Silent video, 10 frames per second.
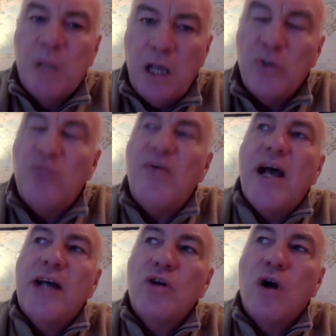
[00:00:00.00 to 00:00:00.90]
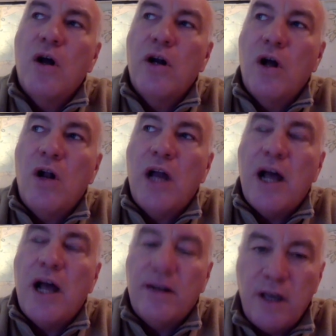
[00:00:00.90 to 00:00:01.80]
was faster on an all
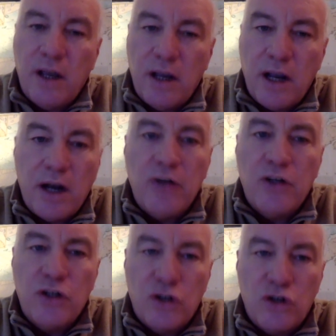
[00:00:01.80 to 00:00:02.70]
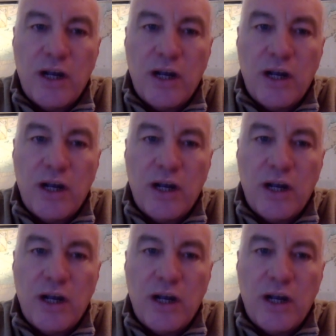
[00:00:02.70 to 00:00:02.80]
out, just straight and